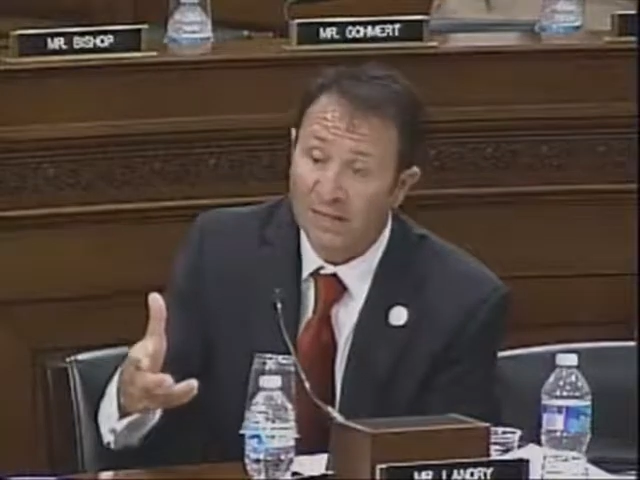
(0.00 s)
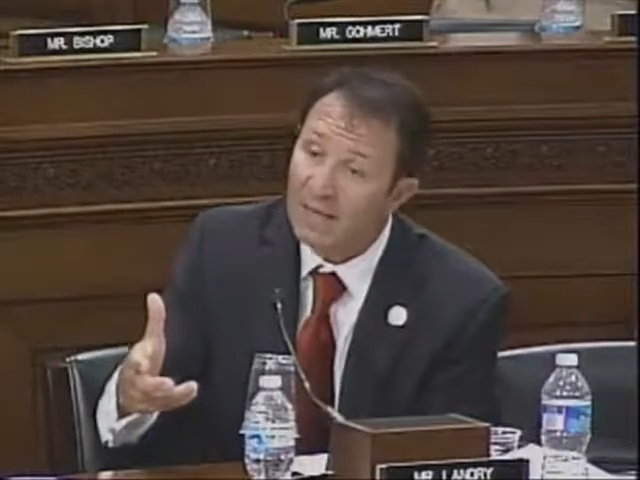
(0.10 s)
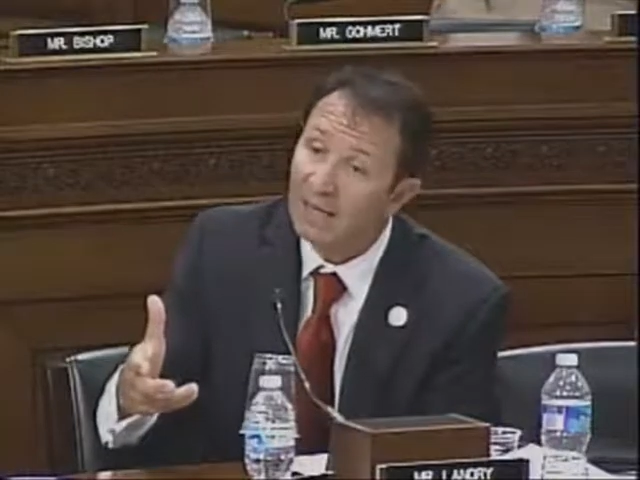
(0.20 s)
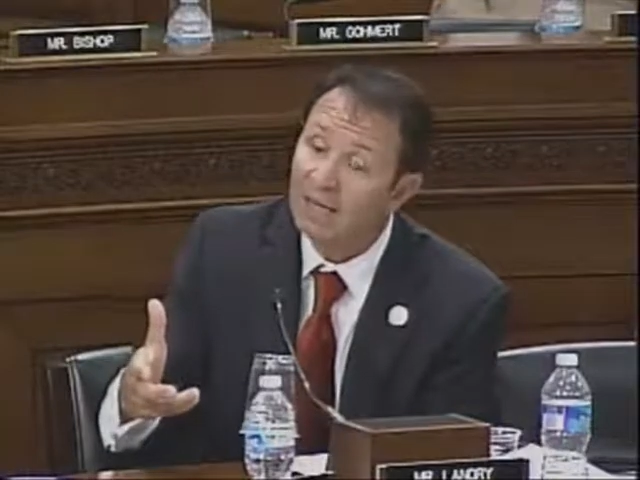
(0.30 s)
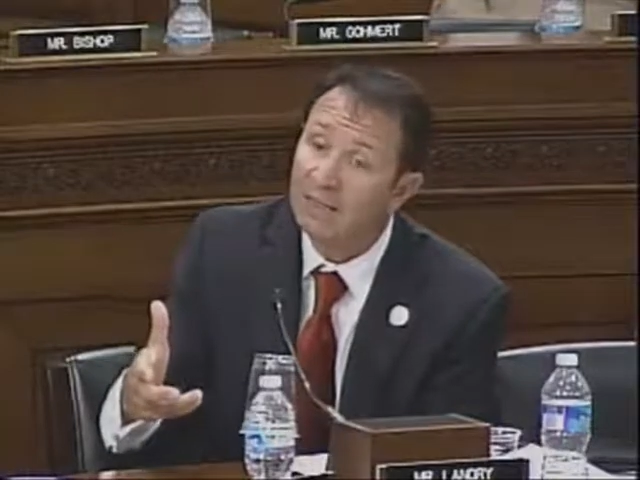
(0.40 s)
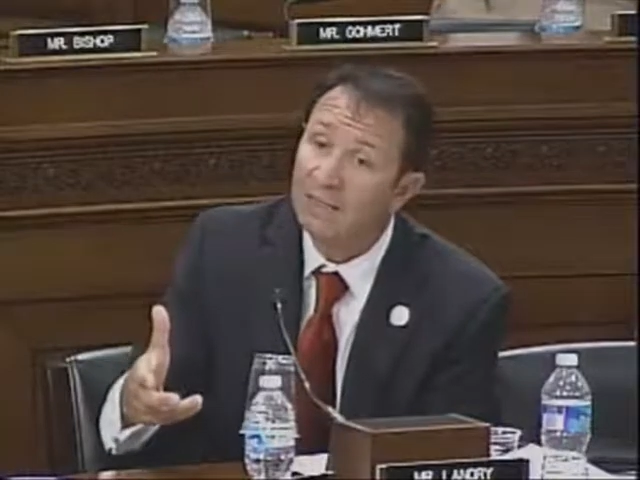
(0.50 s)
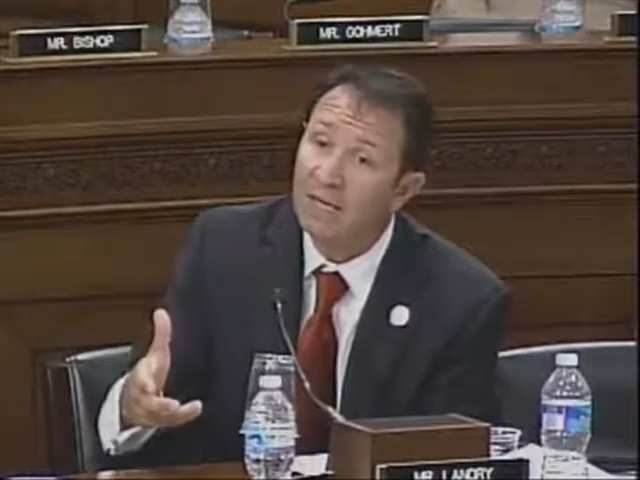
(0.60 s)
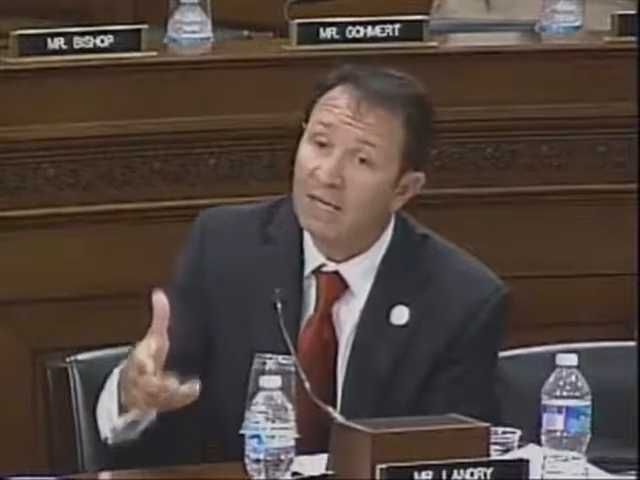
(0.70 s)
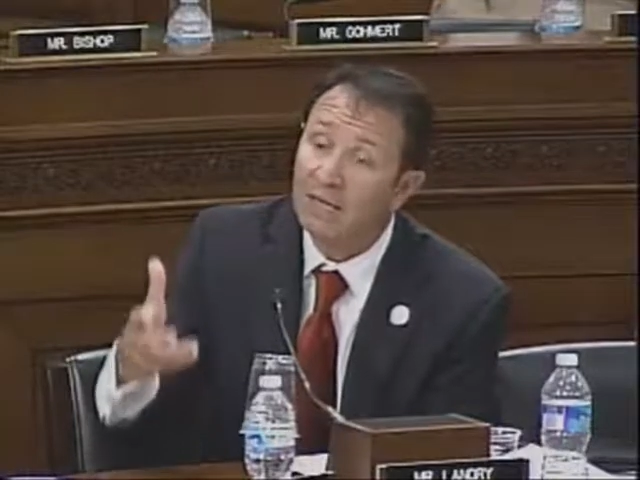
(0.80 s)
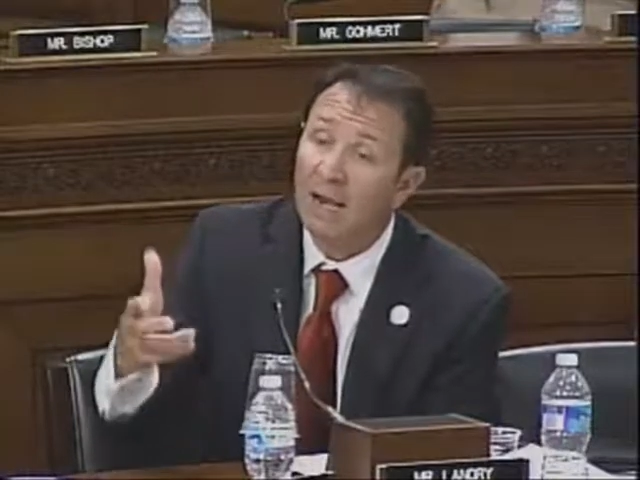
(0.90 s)
and that is
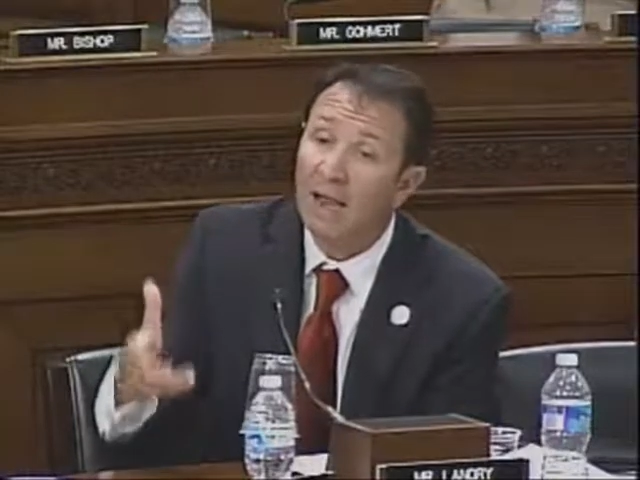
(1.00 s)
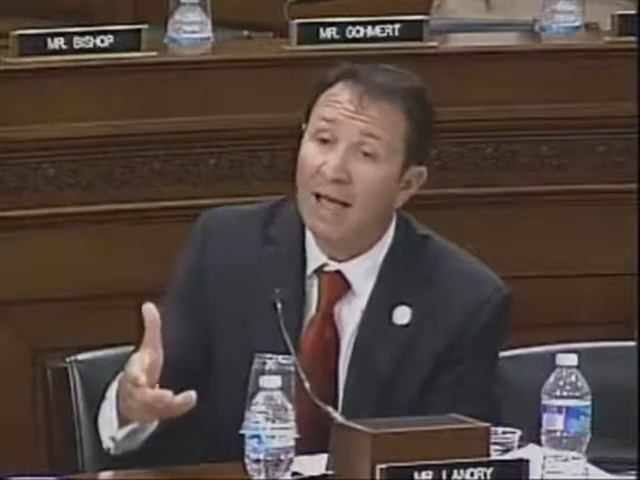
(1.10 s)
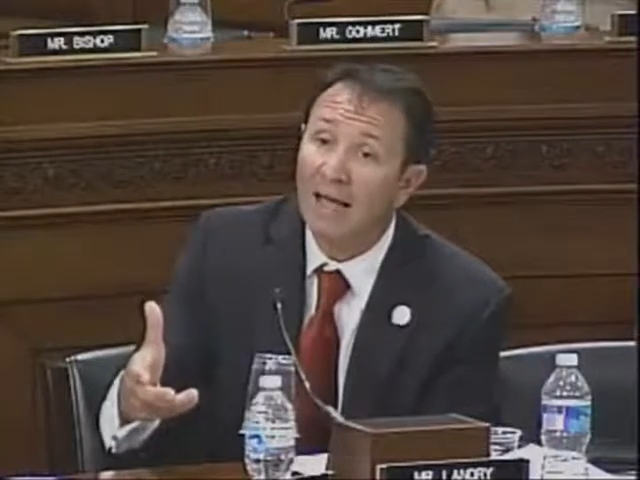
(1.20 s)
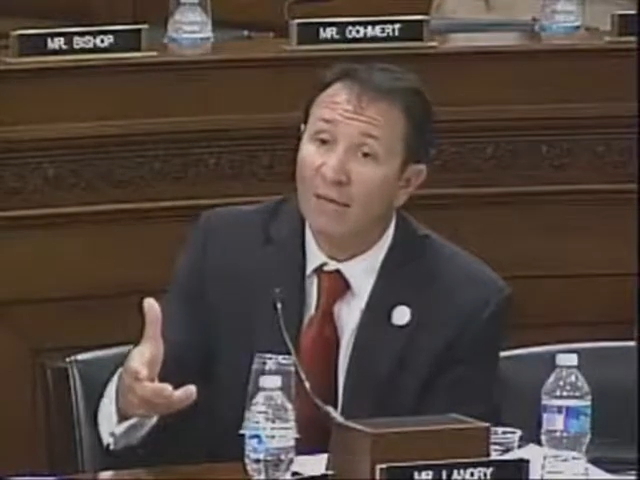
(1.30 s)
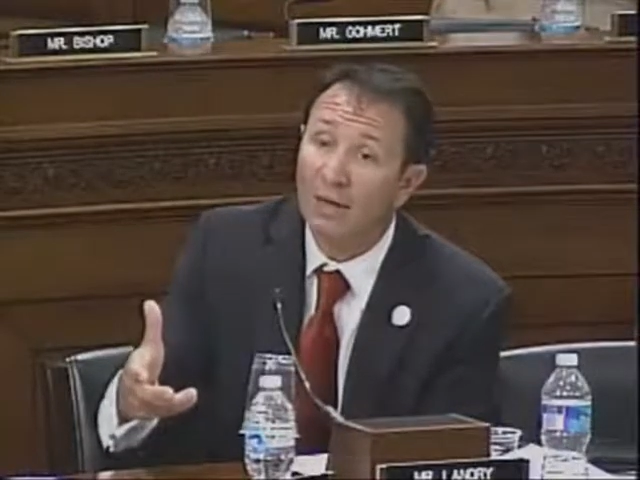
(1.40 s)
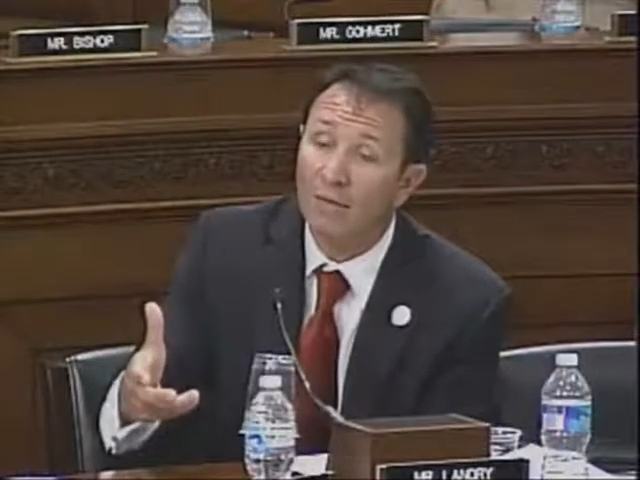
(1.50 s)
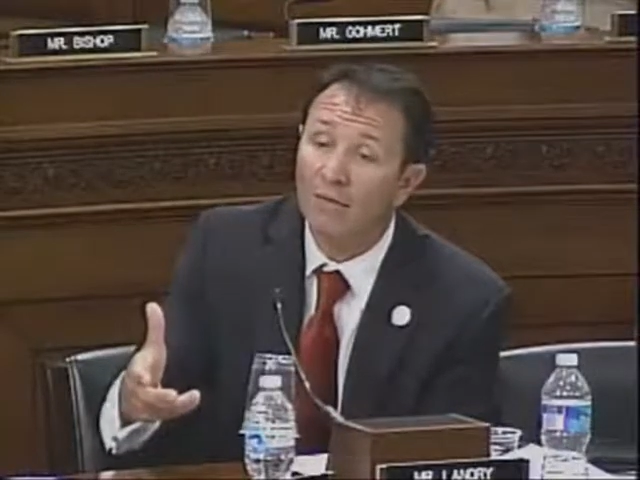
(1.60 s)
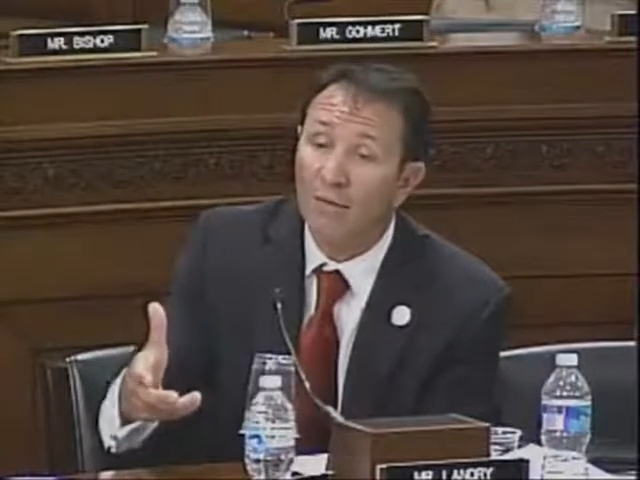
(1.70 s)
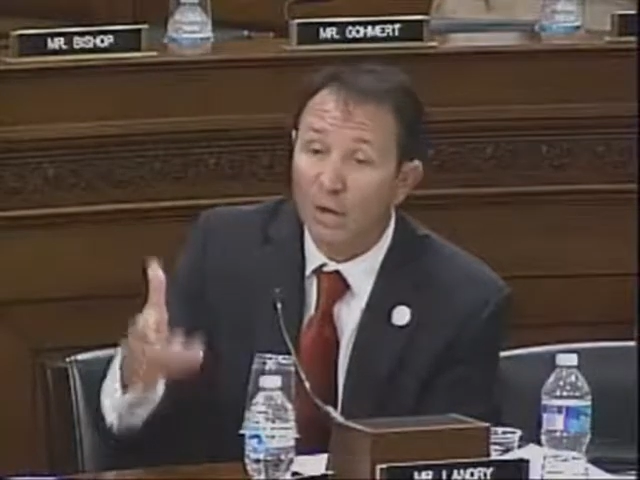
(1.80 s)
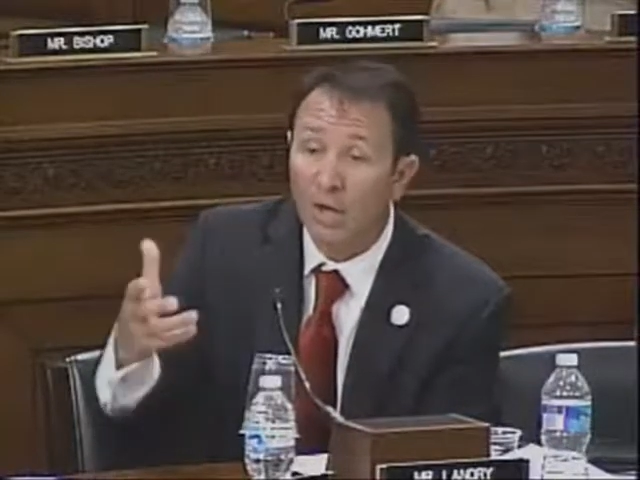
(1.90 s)
the lack of
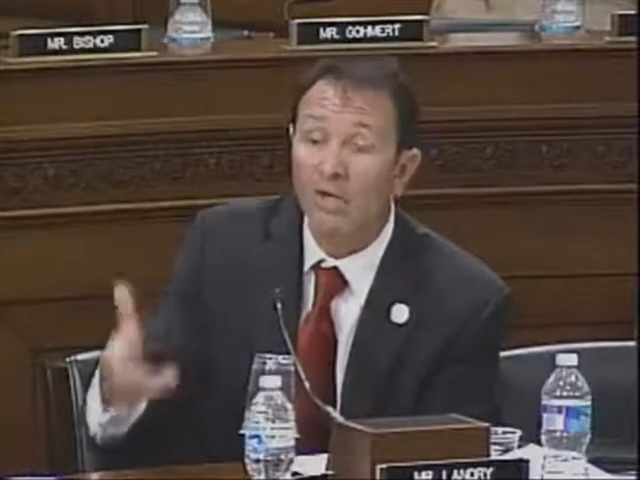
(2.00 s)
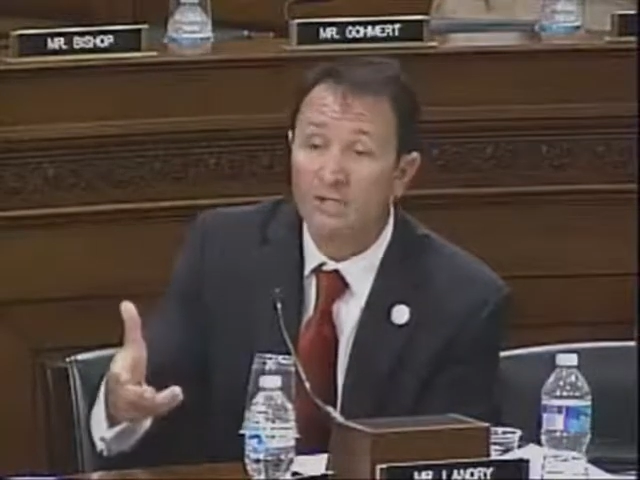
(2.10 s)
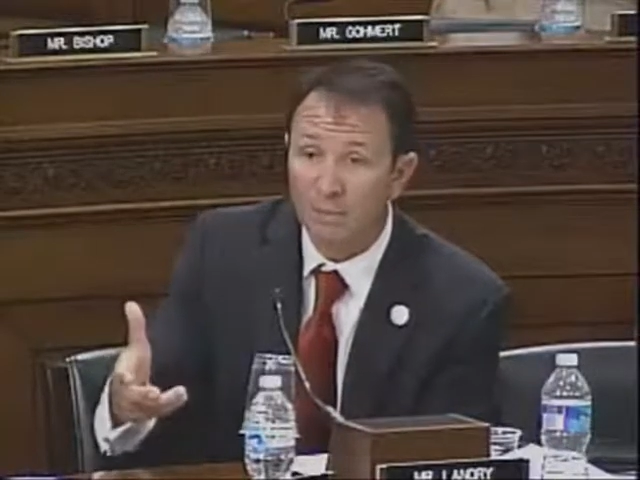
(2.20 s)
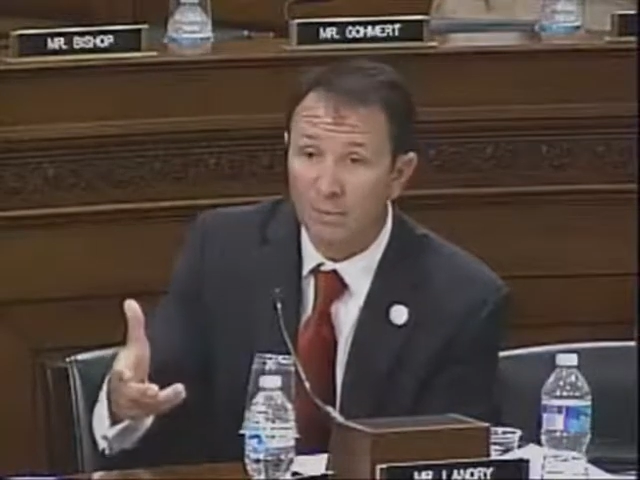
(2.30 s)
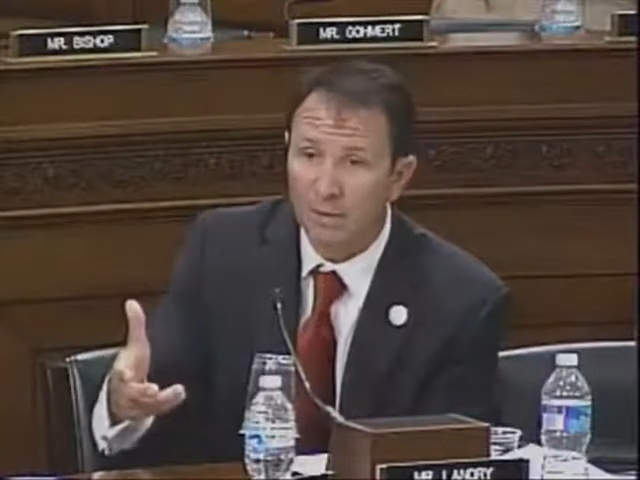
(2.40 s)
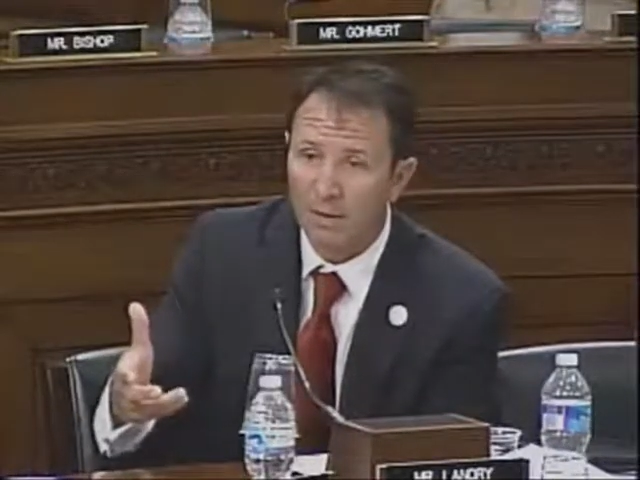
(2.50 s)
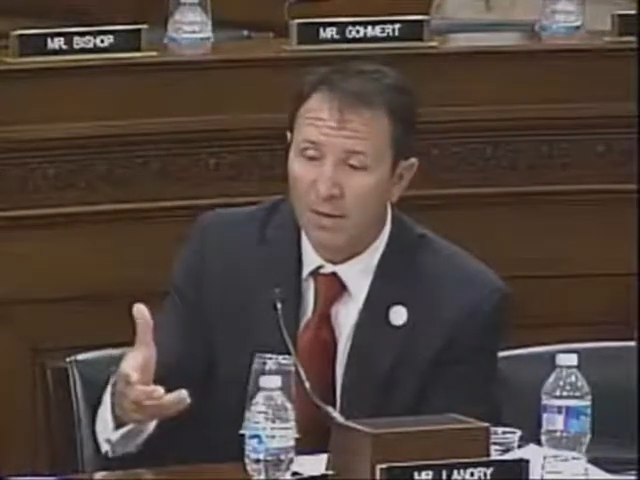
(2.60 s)
a customer.